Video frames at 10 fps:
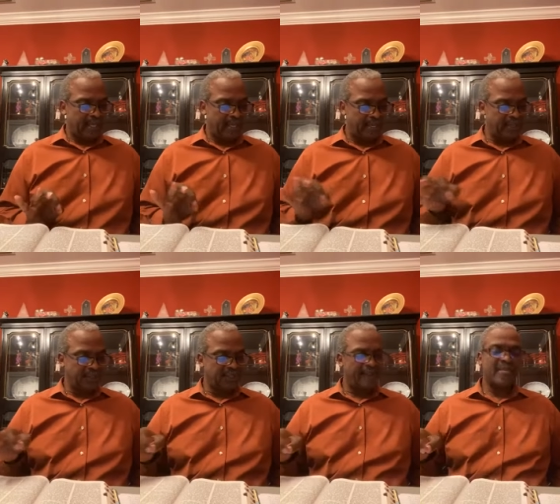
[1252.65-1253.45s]

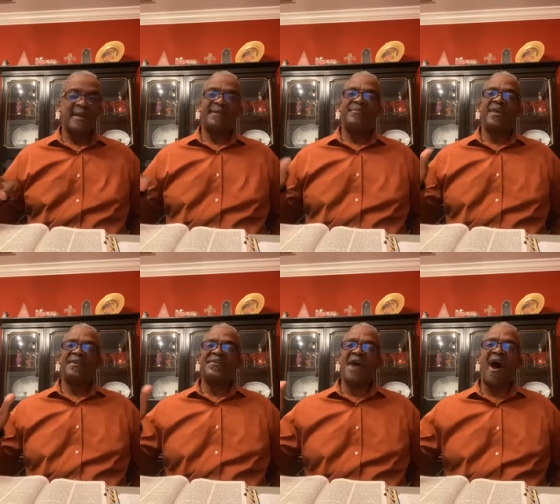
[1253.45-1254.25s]
is
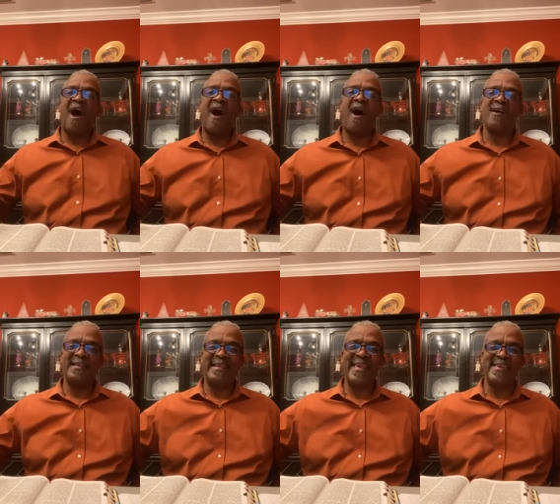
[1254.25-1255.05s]
the
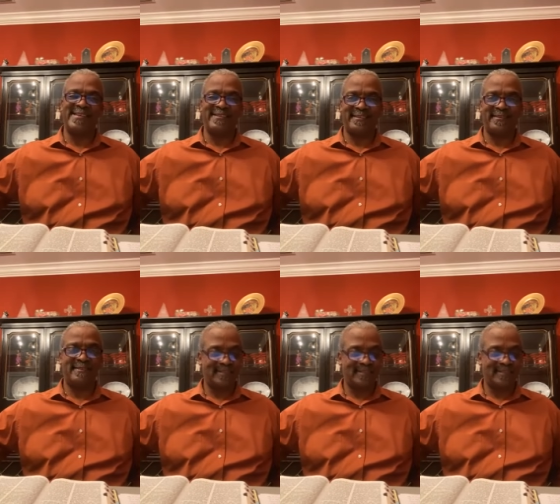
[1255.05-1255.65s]
dark day